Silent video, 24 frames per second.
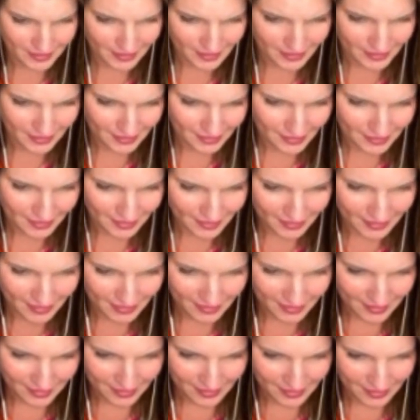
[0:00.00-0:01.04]

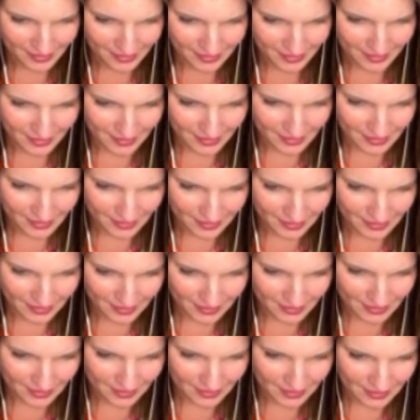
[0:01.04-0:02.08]

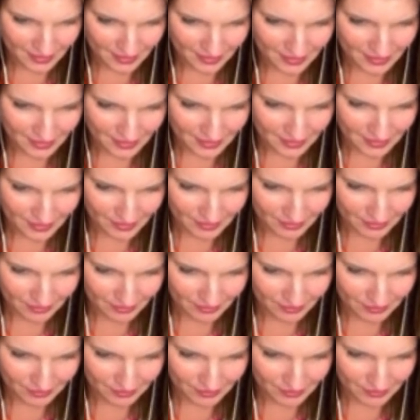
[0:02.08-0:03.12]

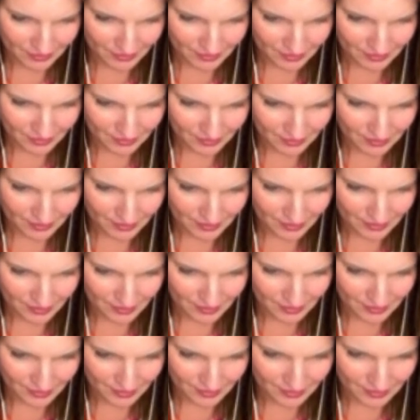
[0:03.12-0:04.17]

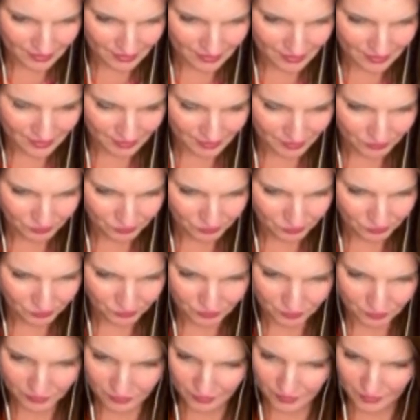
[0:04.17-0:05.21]

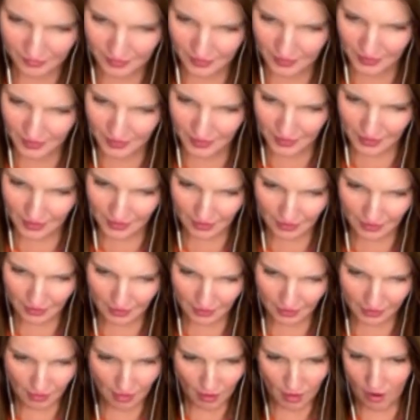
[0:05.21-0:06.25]

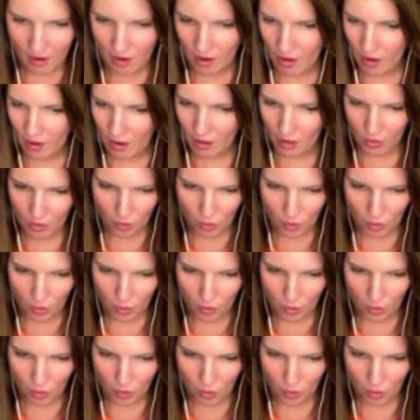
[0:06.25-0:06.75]
(silence)